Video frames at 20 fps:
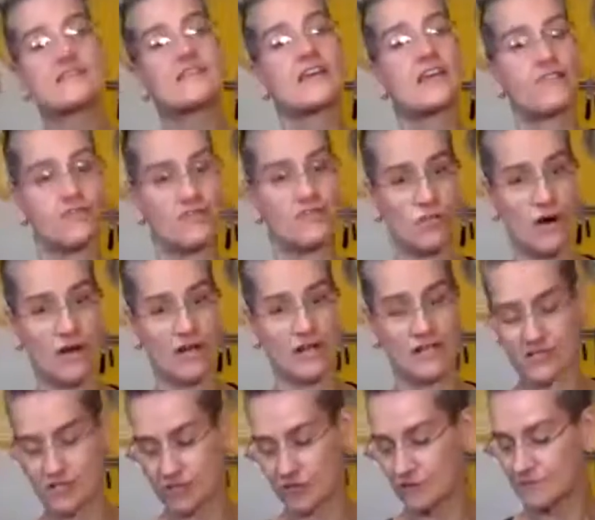if you wanted
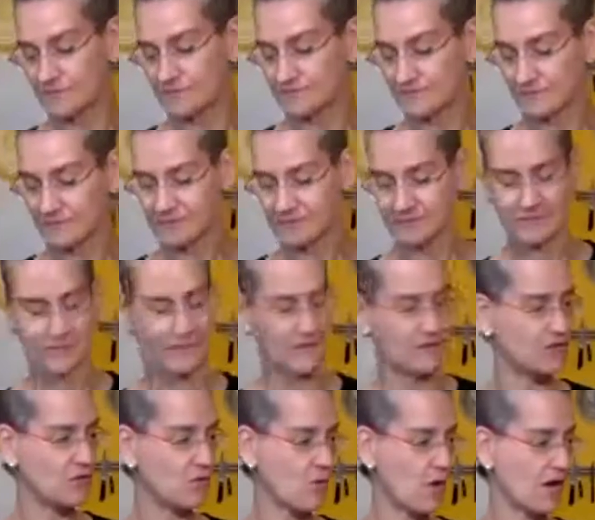to. If
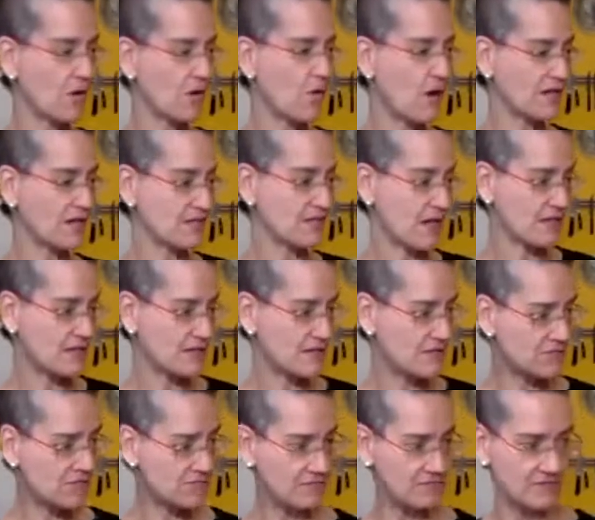you want wantoned to.
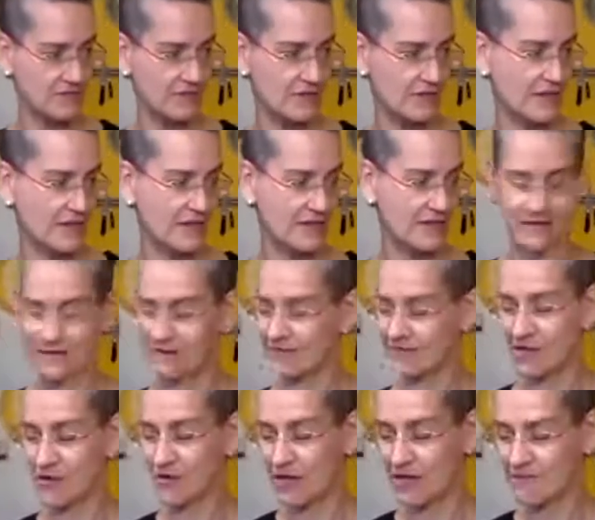
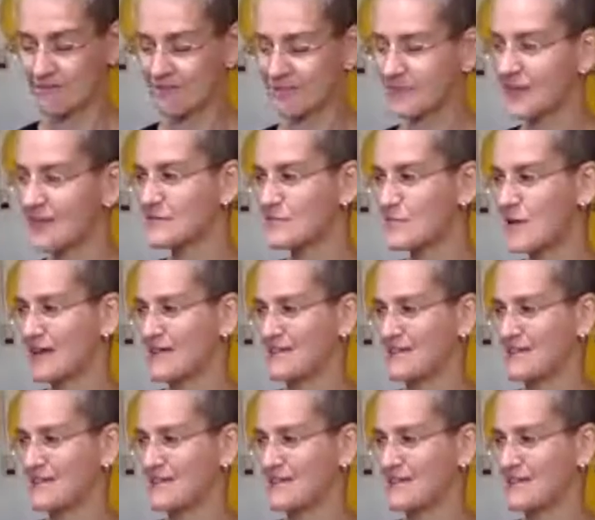Okay, that's bad.